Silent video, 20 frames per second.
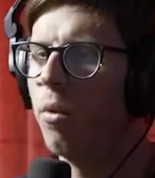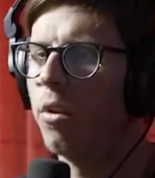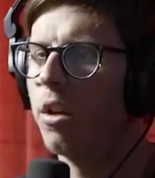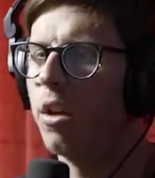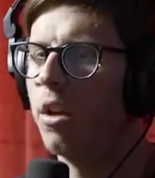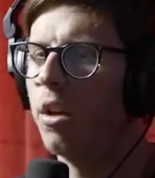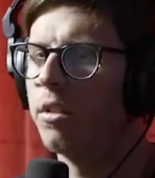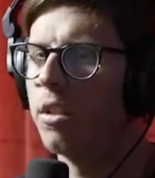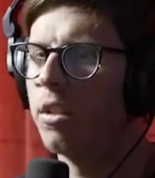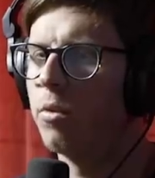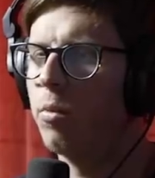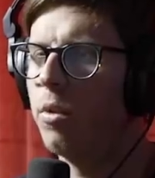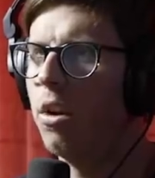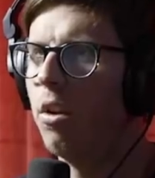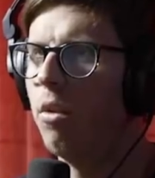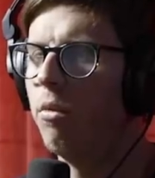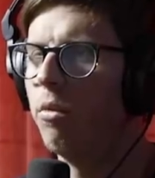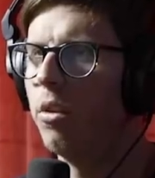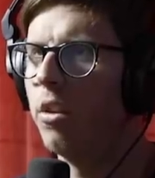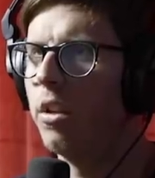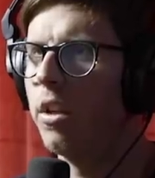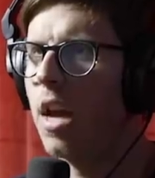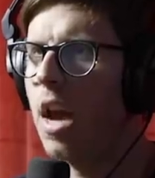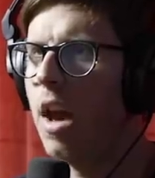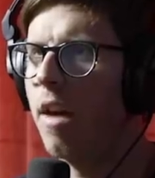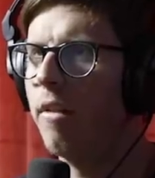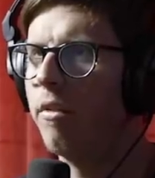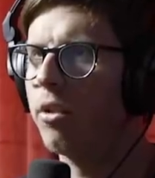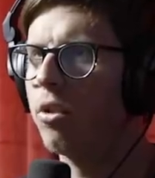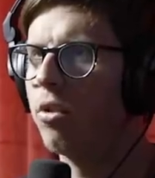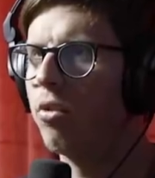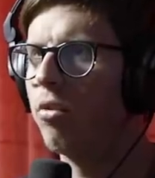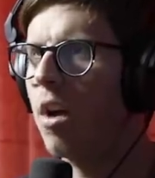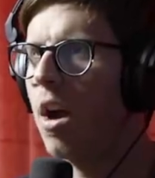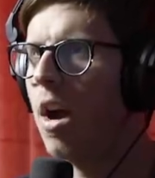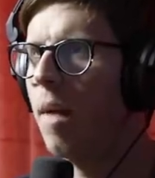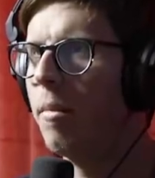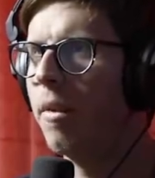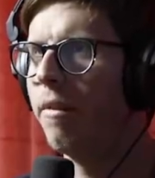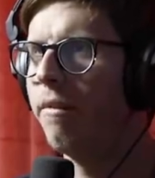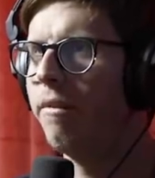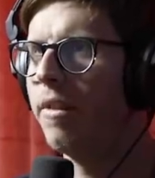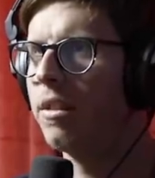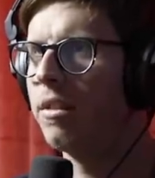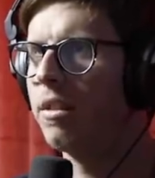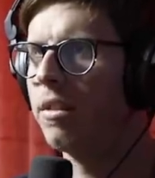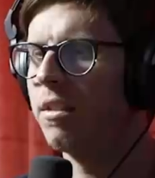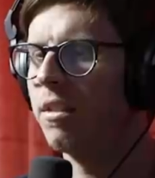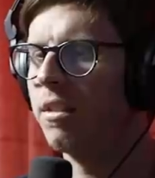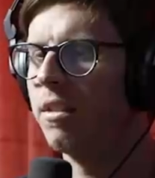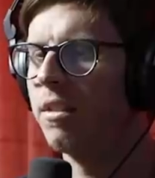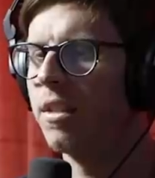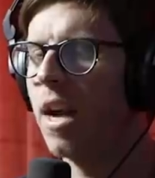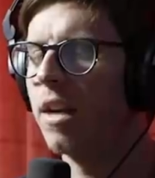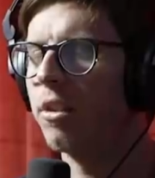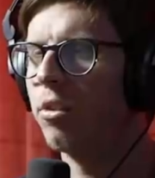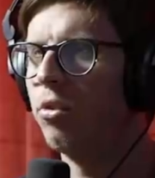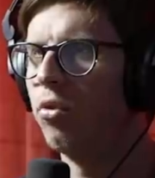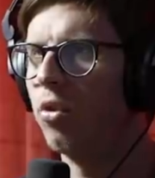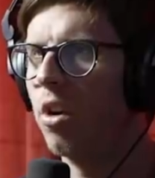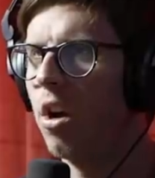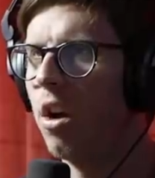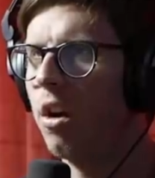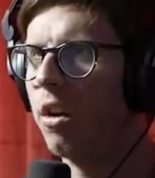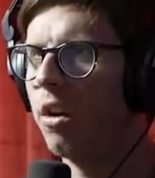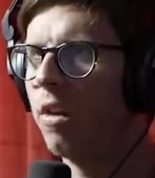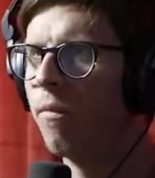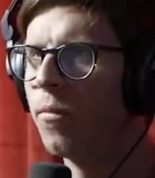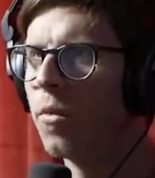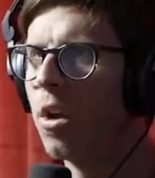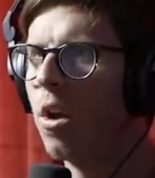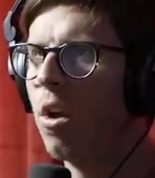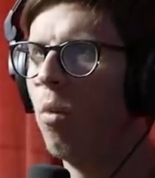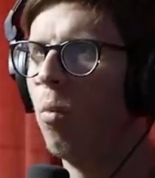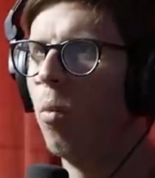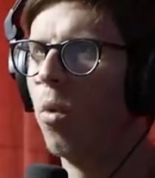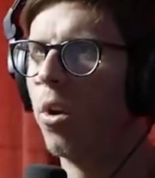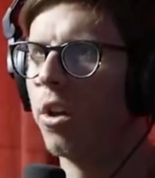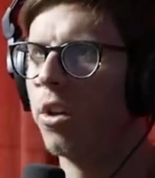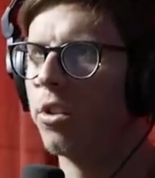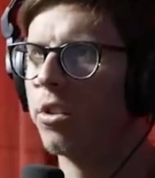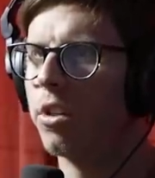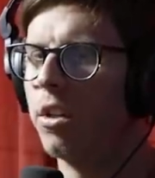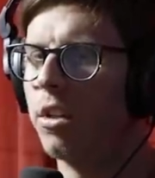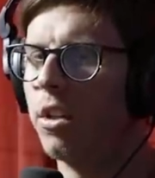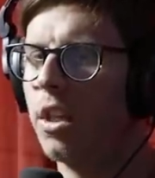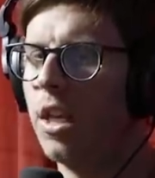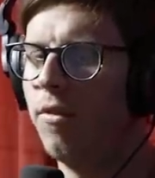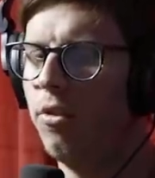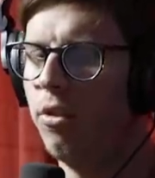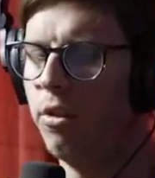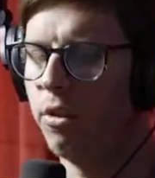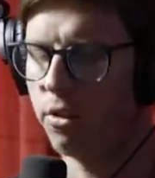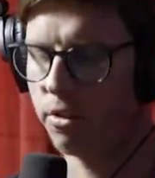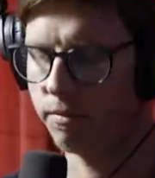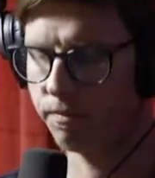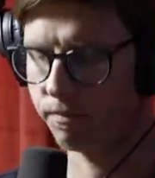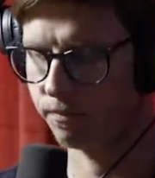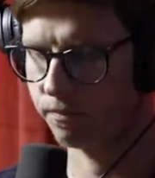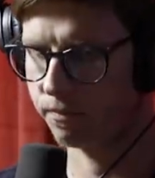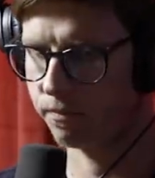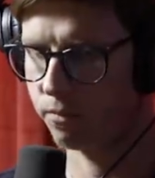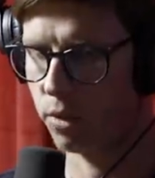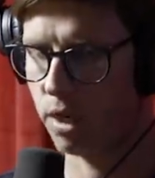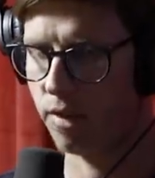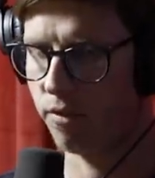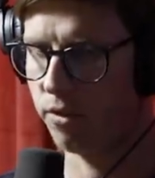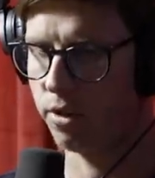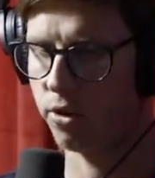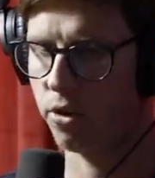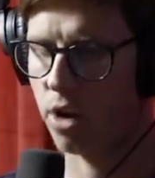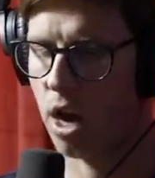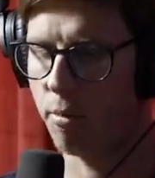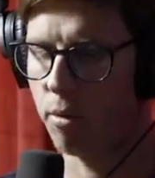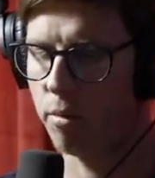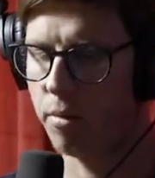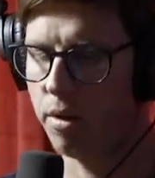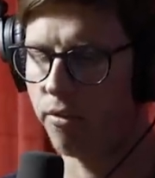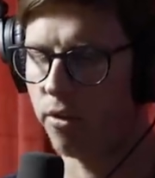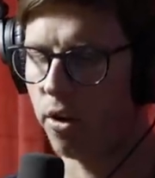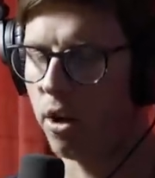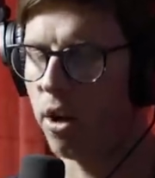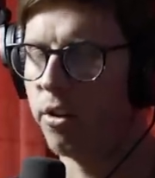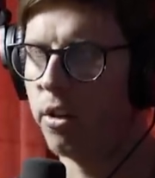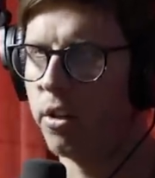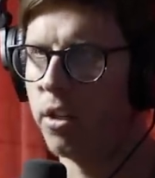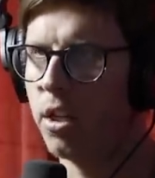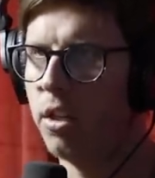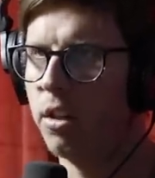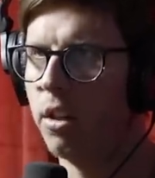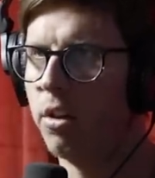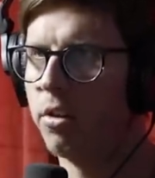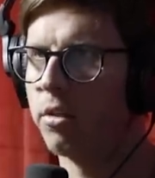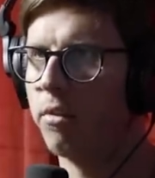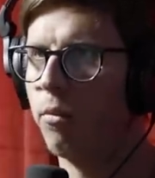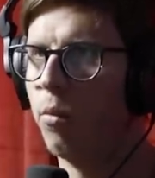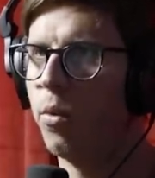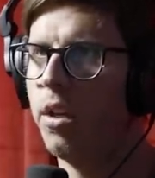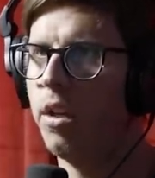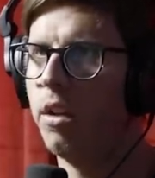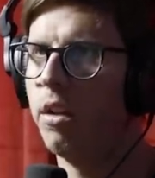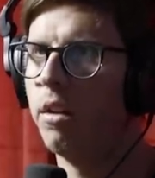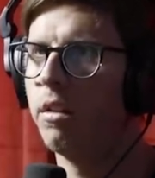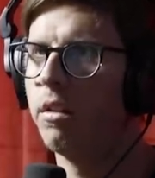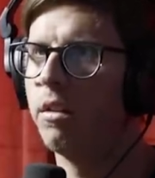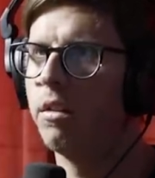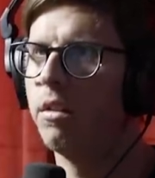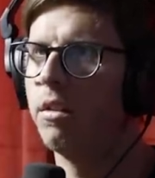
we're going to, since we don't really have a crime that fits this exact drug, we're just going to give you the whatever the crime would be for one hundred kilos of weed.